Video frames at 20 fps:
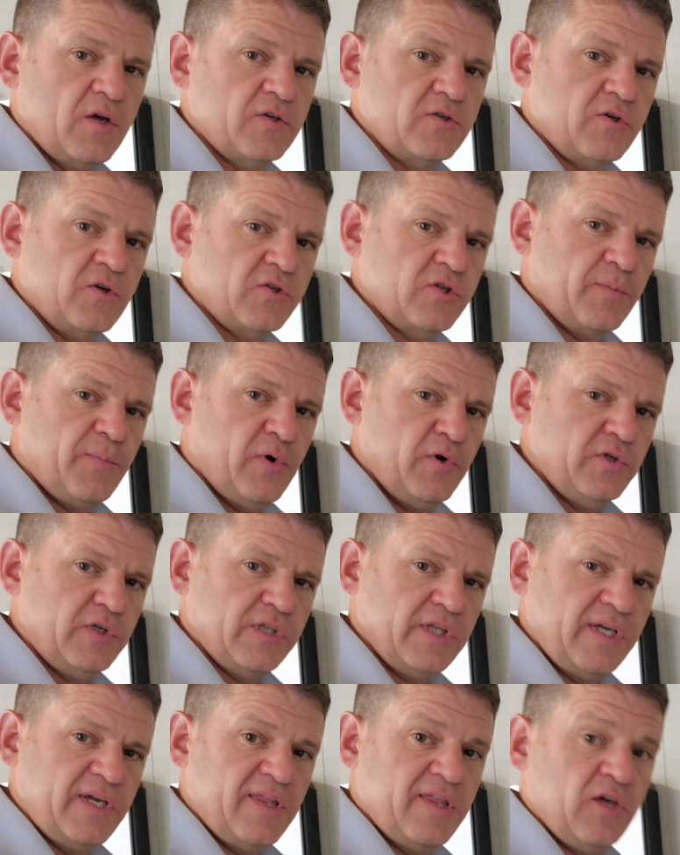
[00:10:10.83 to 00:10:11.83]
So
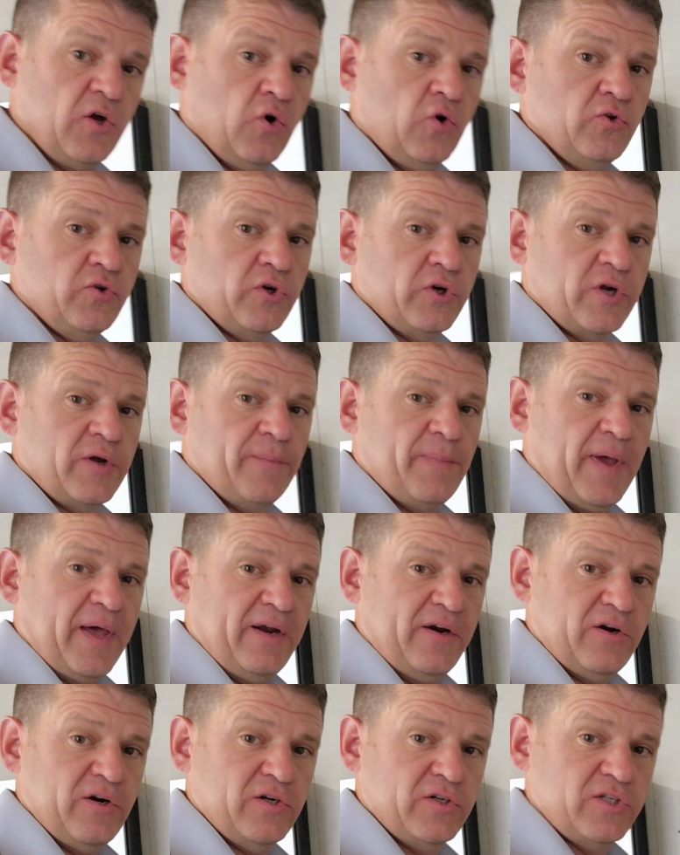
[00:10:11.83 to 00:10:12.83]
supposedly the older
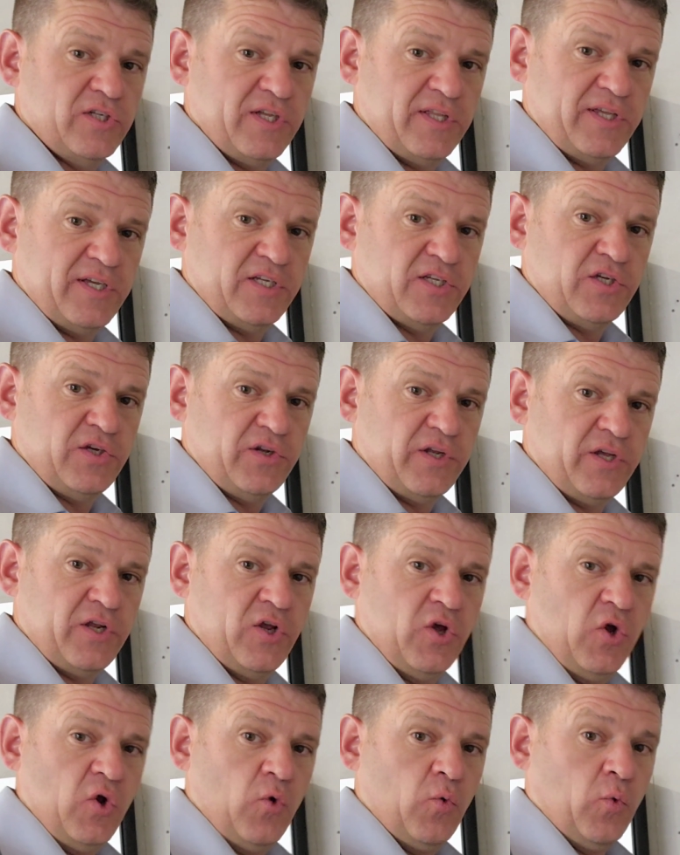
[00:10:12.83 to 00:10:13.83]
competitors to this
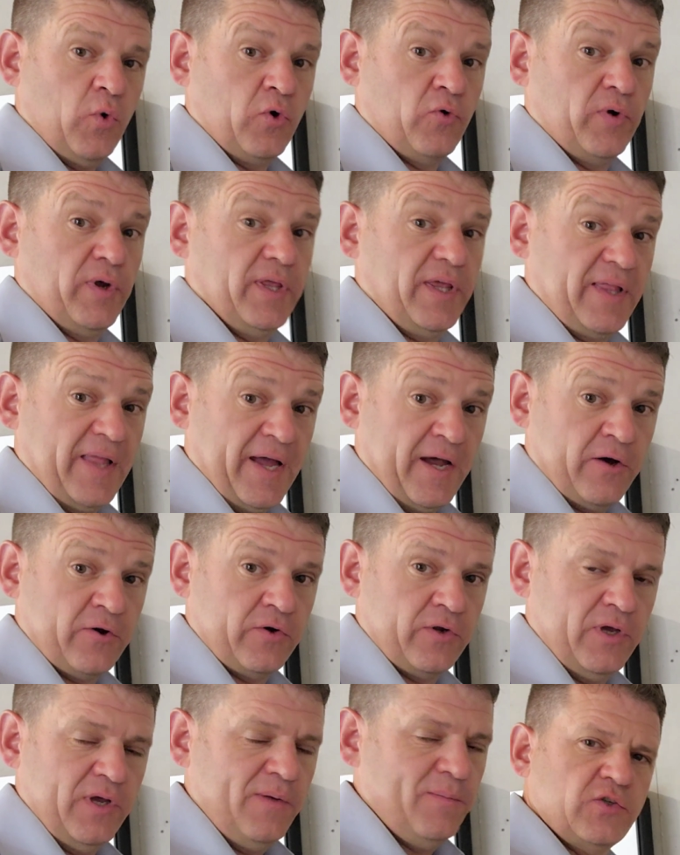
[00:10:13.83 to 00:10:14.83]
unit were really
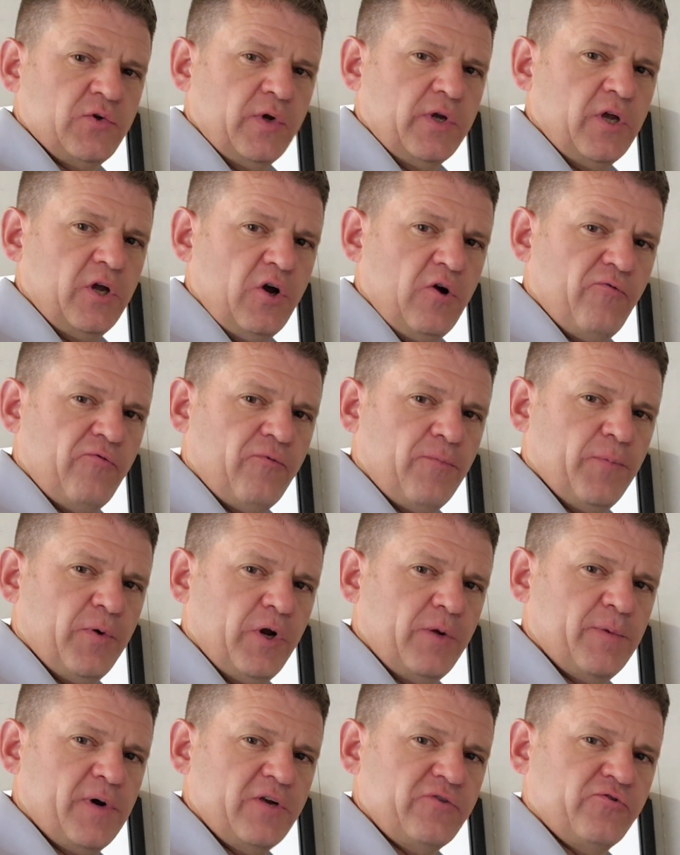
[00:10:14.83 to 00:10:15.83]
loud. So it can go from
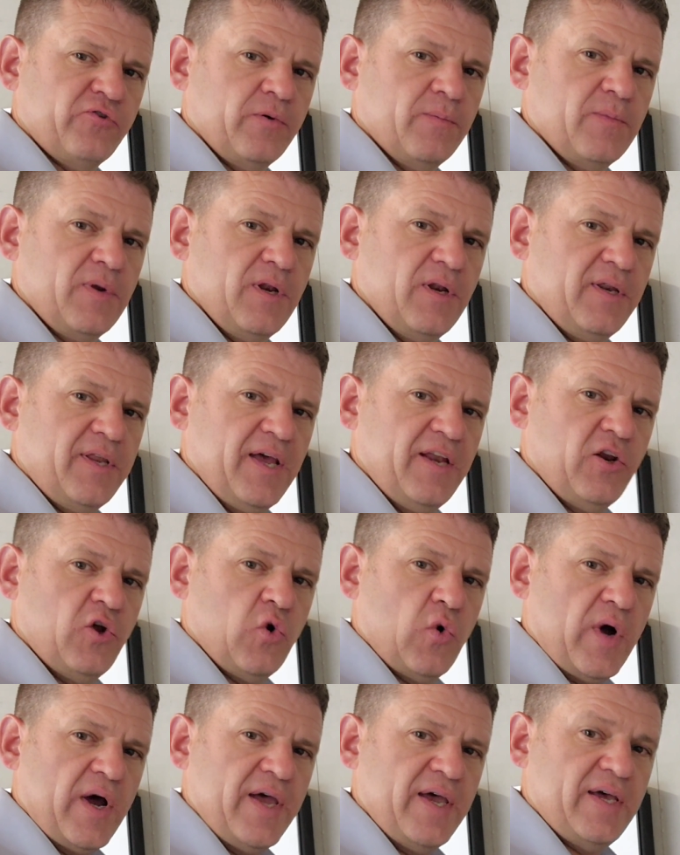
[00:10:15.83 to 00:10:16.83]
pretty much from dead
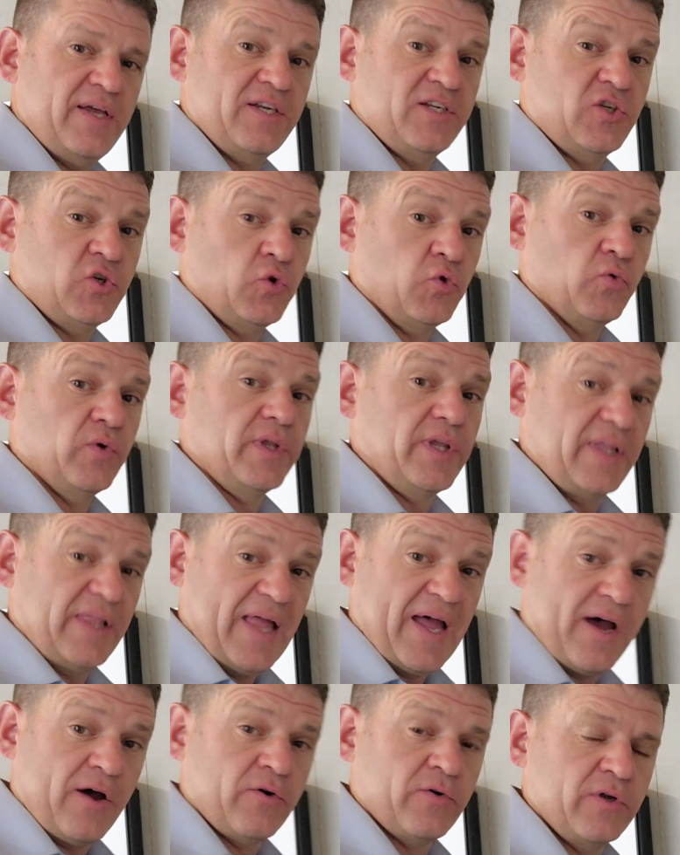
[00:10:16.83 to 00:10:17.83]
quiet to really
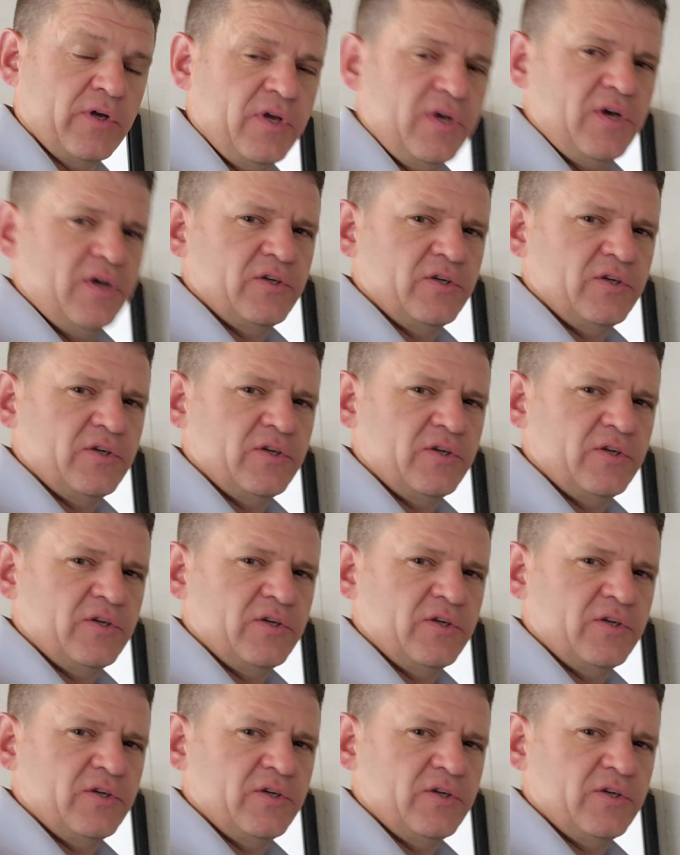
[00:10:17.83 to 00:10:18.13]
loud.